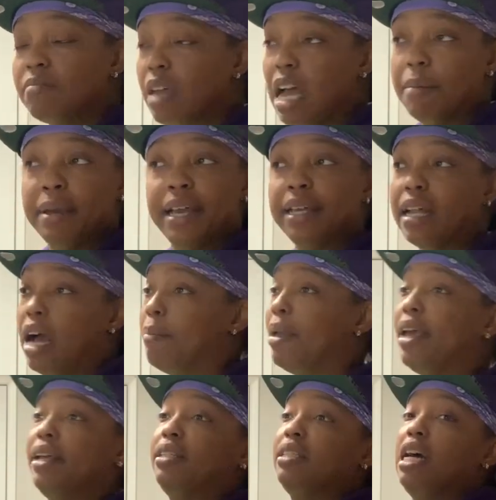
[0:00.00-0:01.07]
I'm
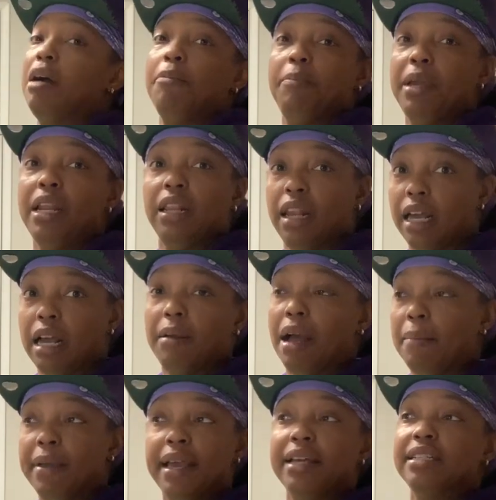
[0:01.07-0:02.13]
heads up, meaning like
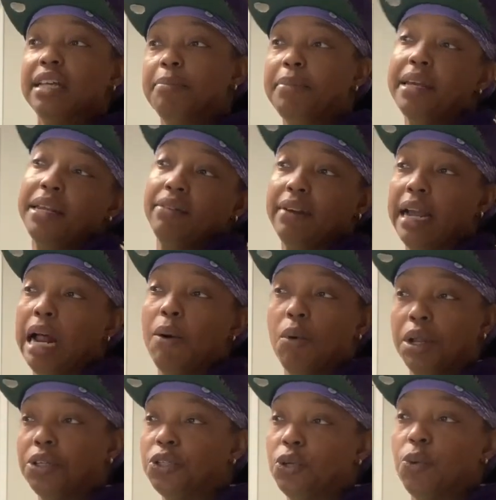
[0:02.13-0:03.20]
I'm heads up in it, right? I
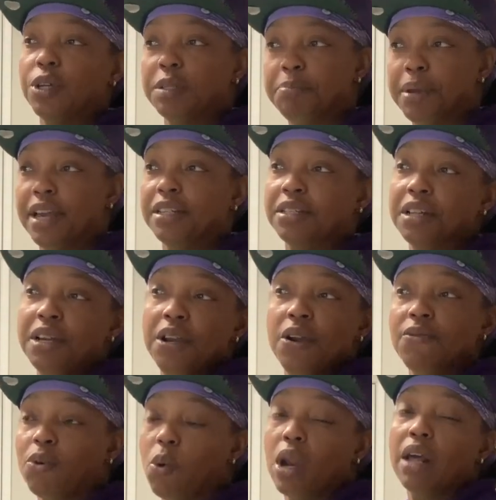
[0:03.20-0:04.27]
want to do what's best
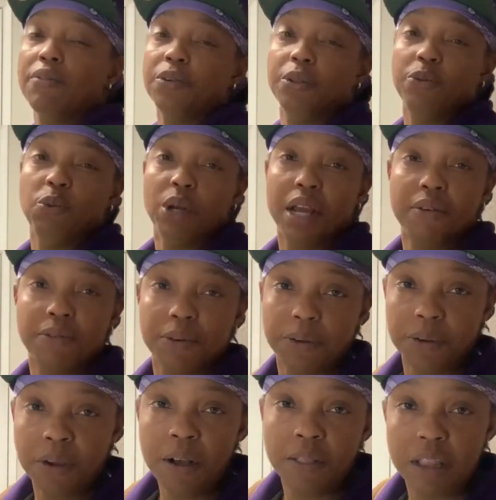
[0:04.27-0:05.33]
for
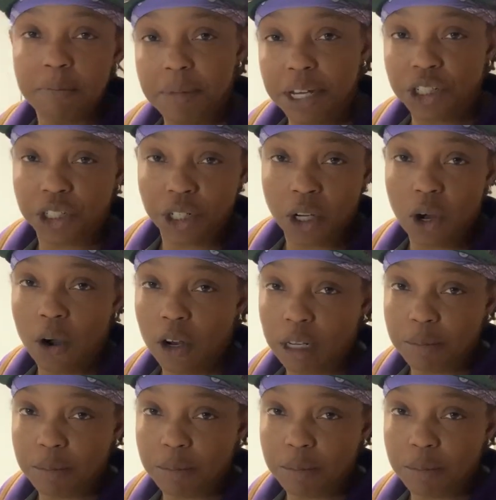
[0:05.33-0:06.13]
whatever the mission, goal,